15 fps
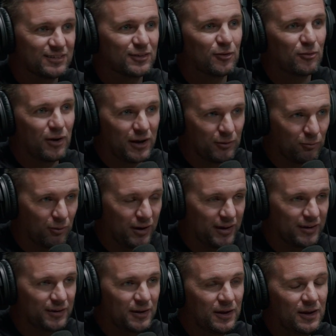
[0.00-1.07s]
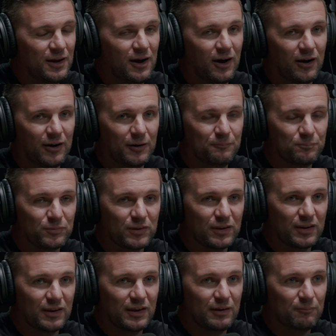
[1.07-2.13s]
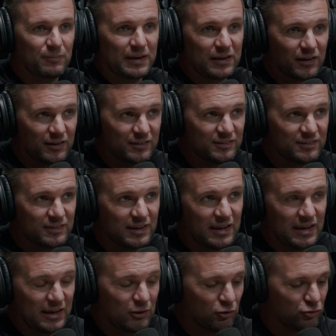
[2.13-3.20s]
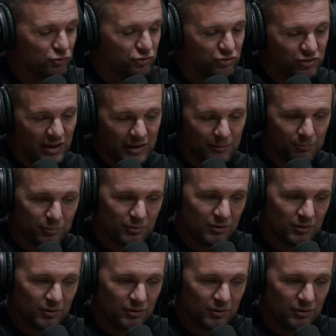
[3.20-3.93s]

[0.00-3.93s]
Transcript: the right way, um, because it'll shape.